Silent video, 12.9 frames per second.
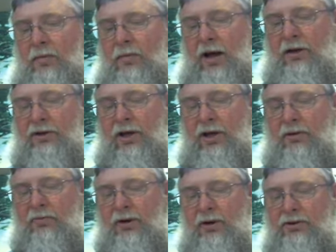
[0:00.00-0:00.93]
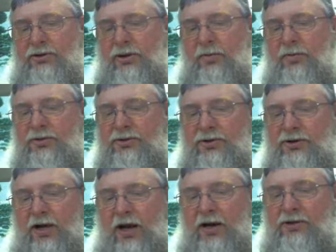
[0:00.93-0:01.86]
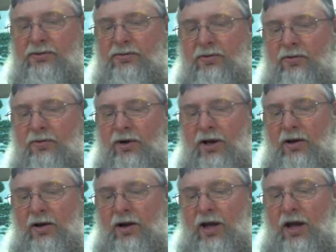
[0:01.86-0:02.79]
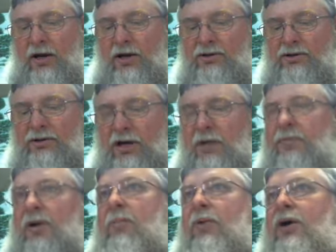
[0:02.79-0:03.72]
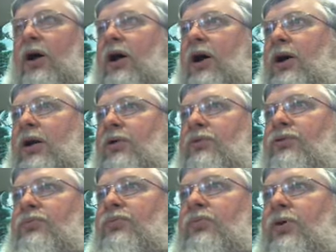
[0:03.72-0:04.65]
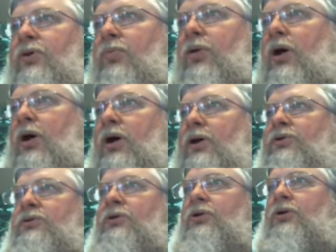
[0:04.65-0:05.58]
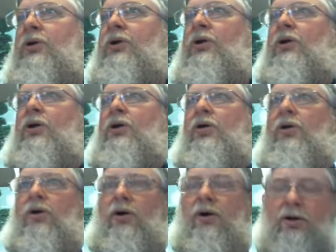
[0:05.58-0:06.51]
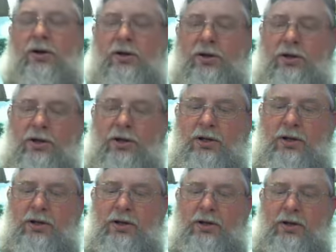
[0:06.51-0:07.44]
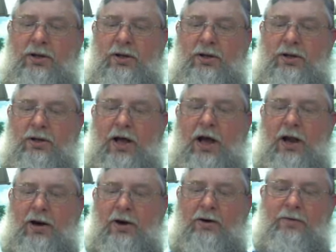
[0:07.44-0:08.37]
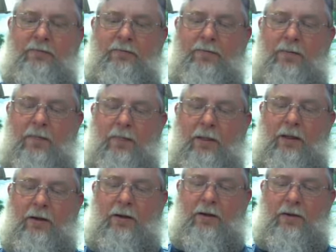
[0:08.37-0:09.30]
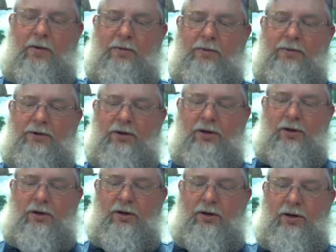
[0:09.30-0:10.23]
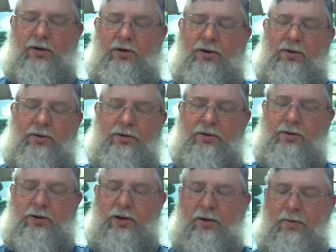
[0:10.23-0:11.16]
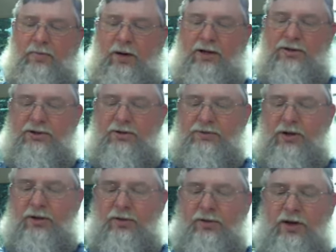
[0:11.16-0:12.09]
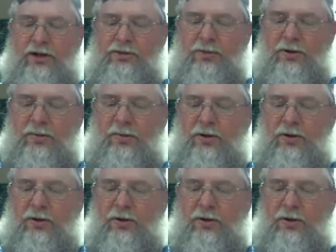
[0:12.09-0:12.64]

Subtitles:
back then, but in some societies, when they had this same type of god, it was either bronze or iron. In other places, it was other things, but